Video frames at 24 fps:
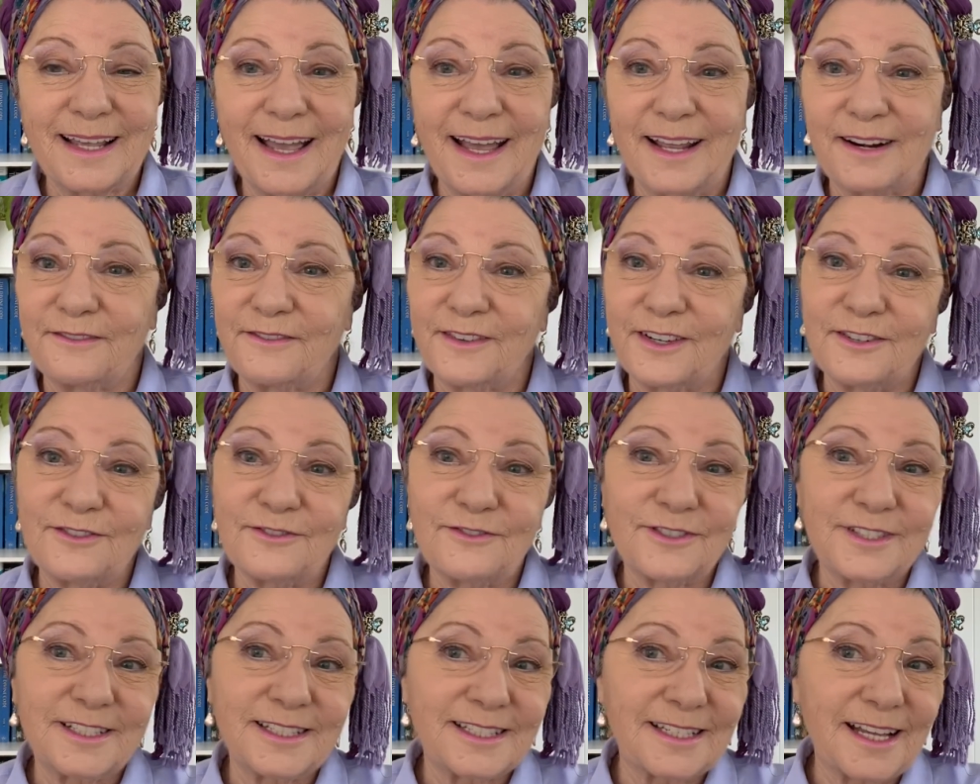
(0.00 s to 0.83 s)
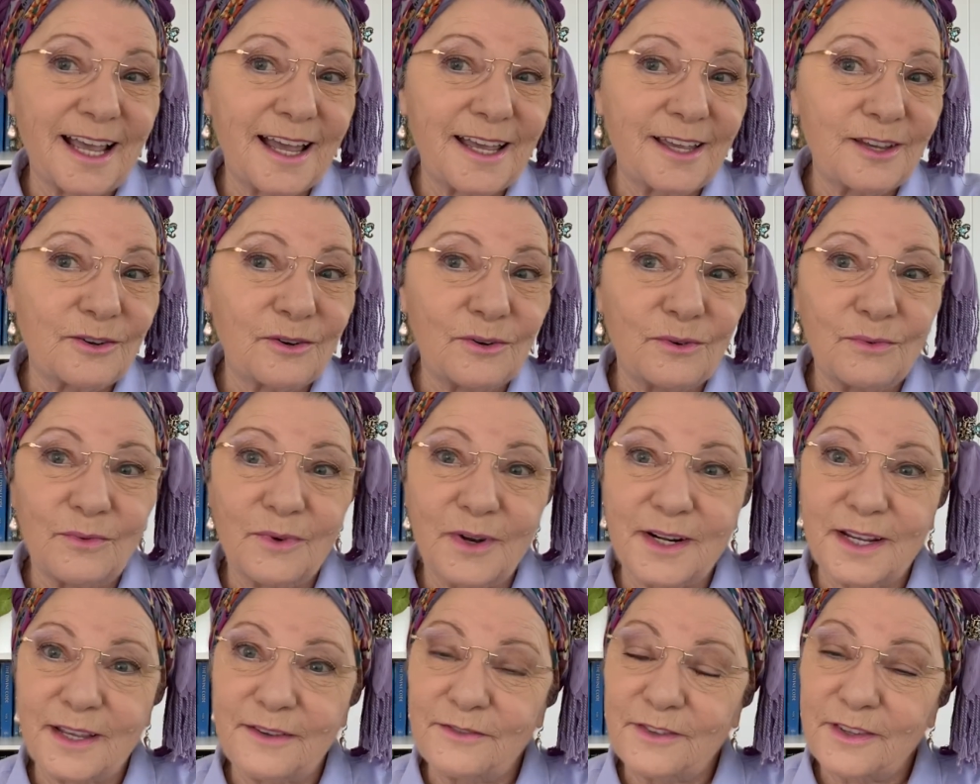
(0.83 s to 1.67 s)
out of interest's sake or
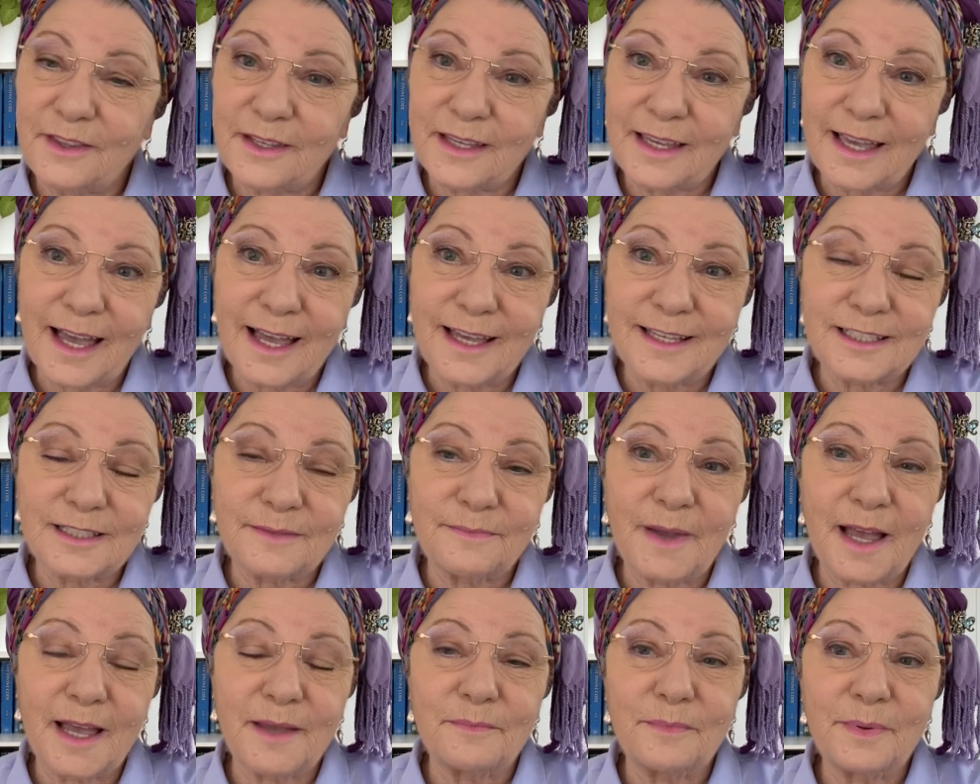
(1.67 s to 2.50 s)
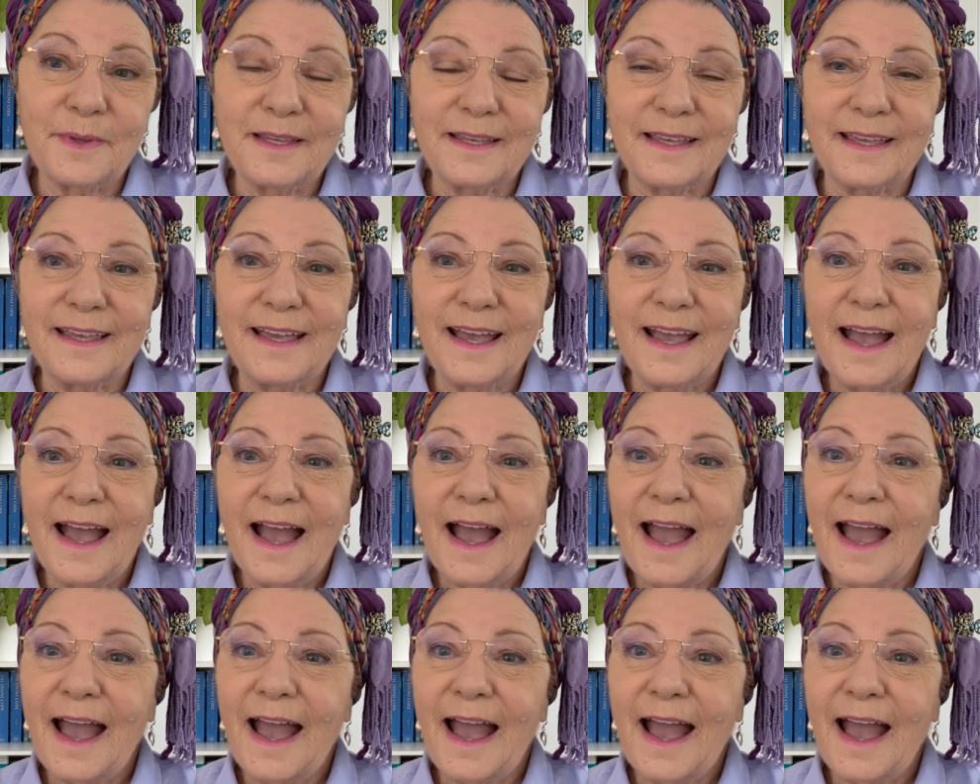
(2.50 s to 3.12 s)
whatever the case may be,